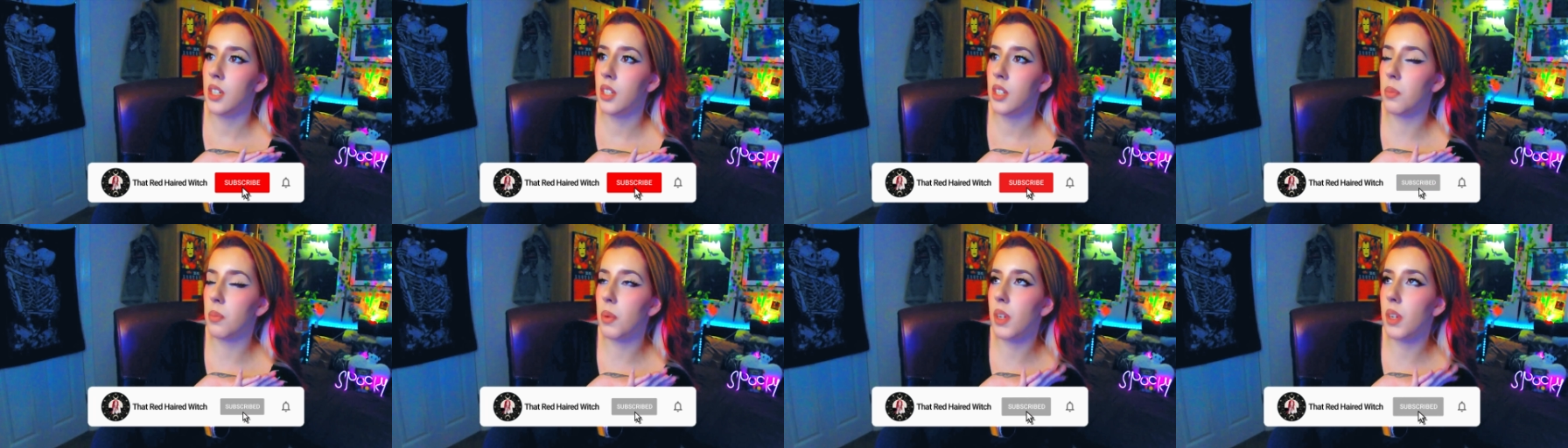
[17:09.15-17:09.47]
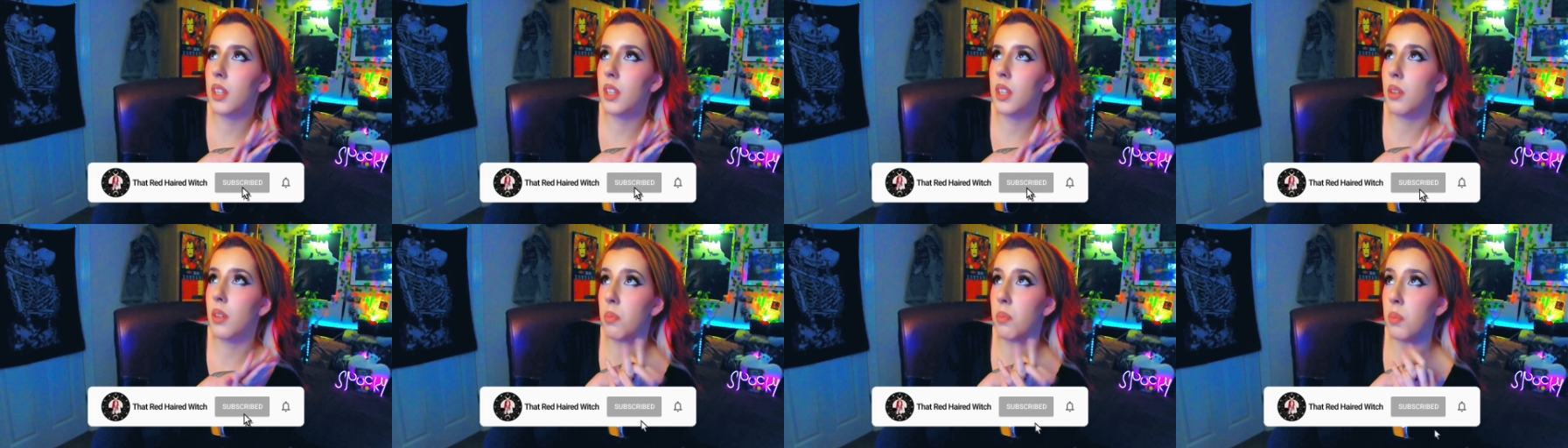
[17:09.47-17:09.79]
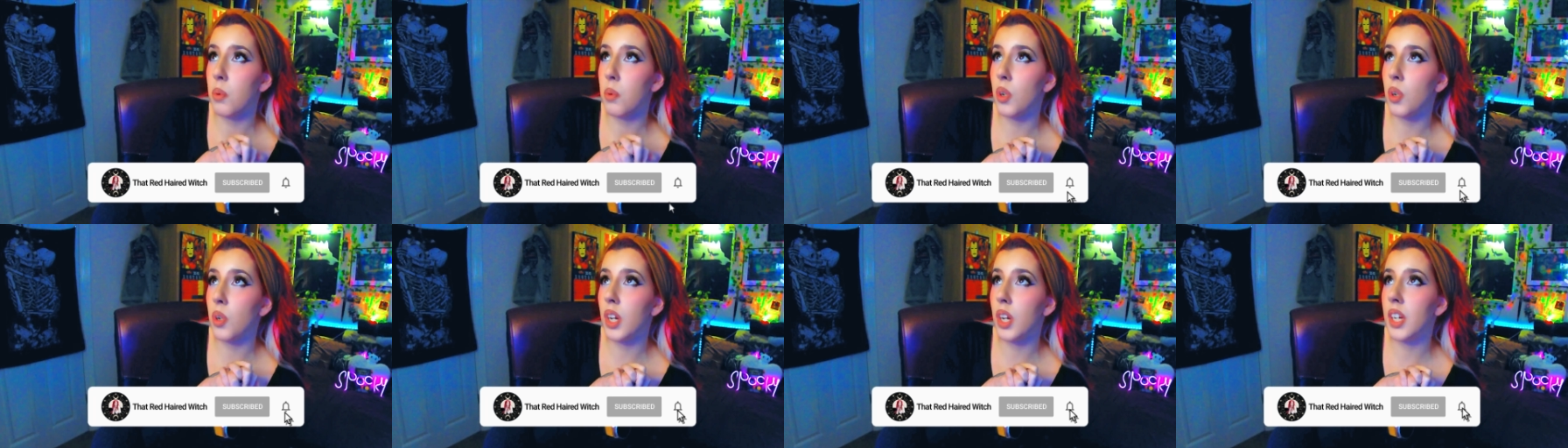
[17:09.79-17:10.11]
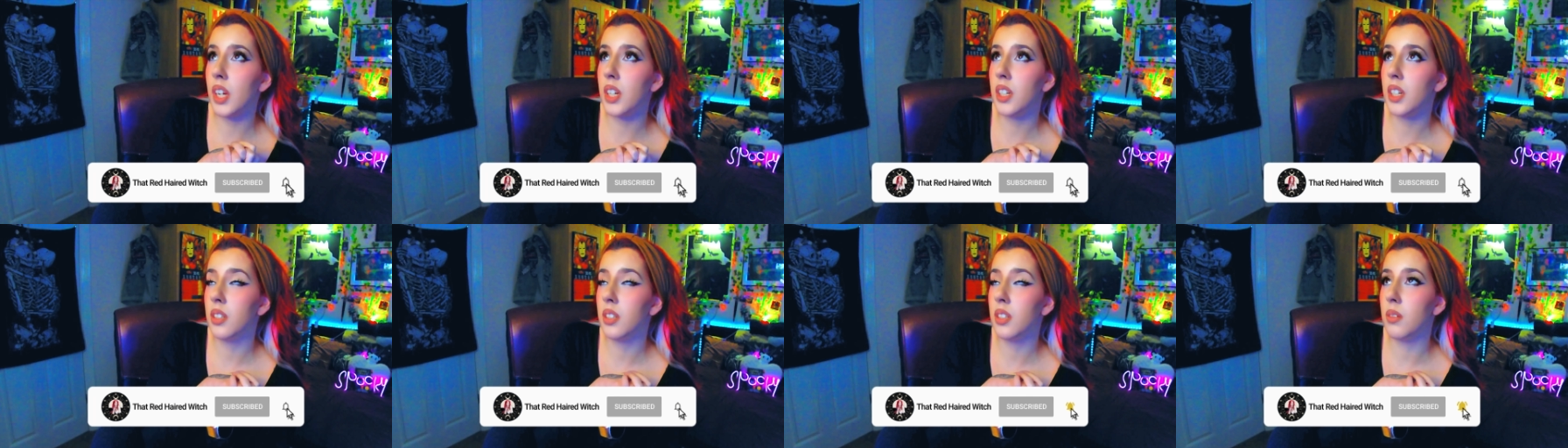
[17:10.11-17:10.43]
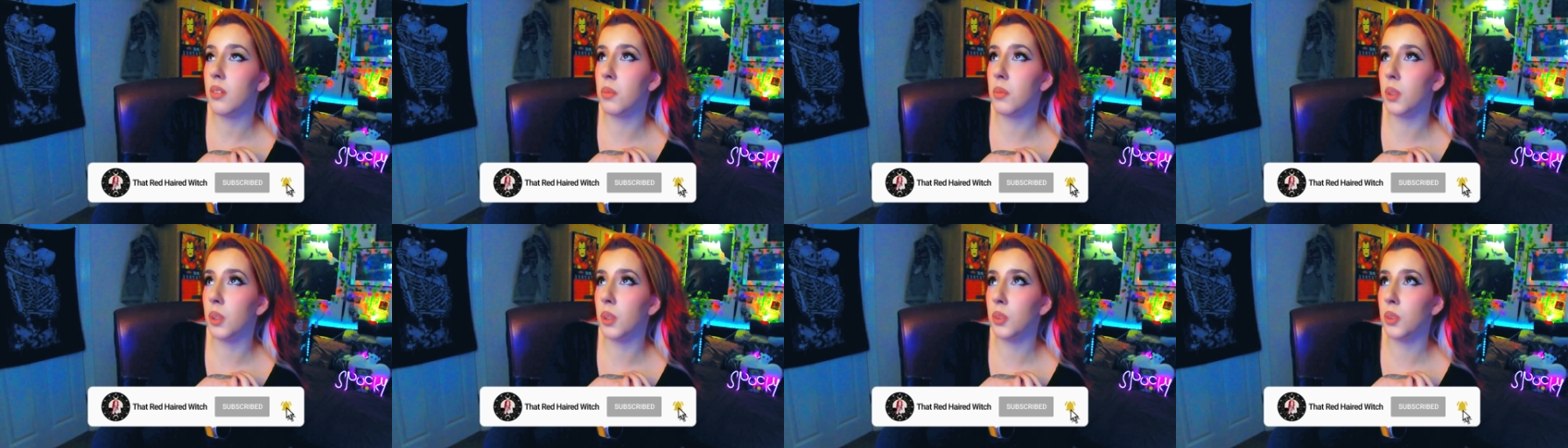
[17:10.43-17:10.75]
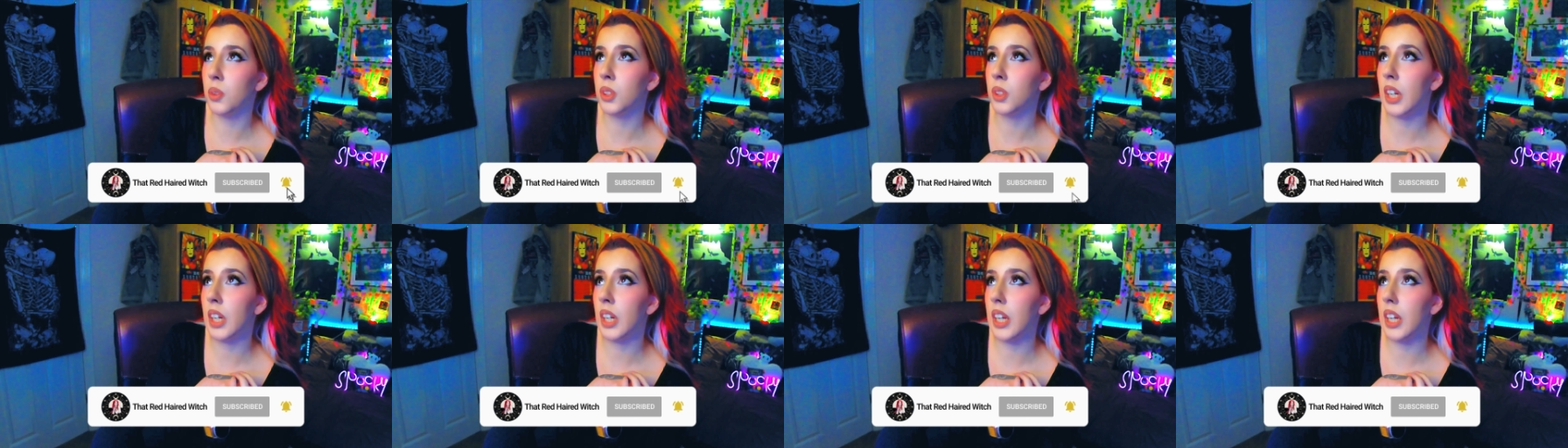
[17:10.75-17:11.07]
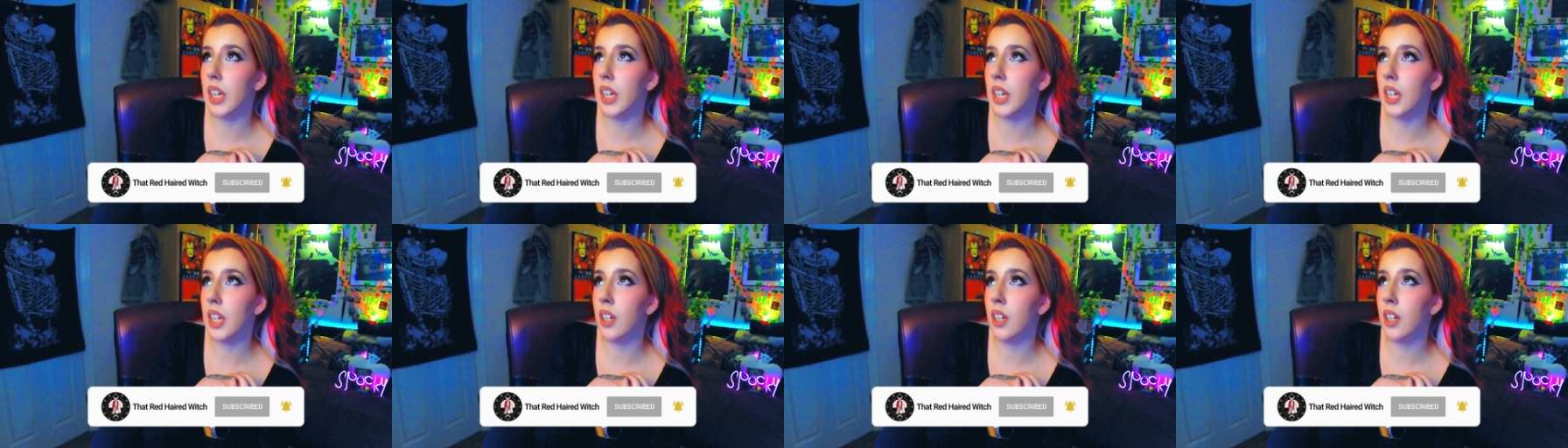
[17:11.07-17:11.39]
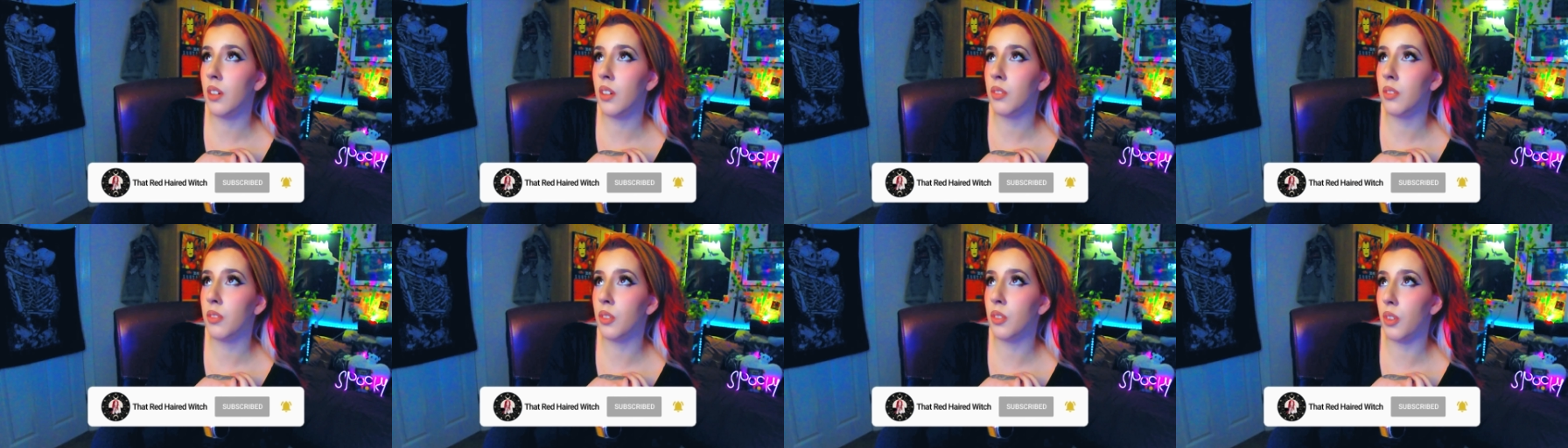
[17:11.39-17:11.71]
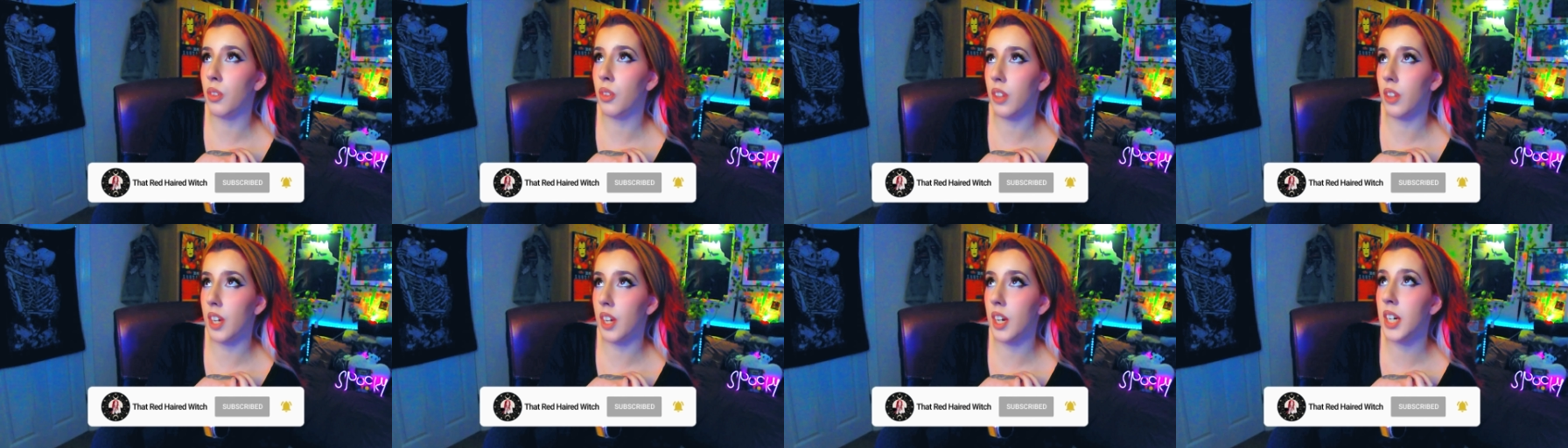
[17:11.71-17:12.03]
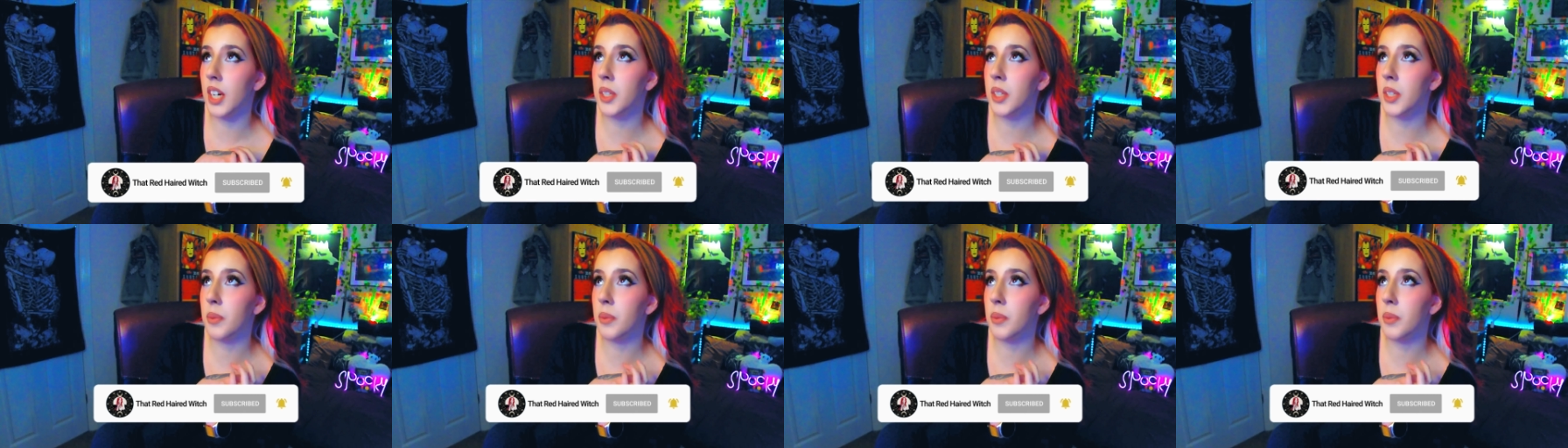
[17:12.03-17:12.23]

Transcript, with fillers: but the point mostly for that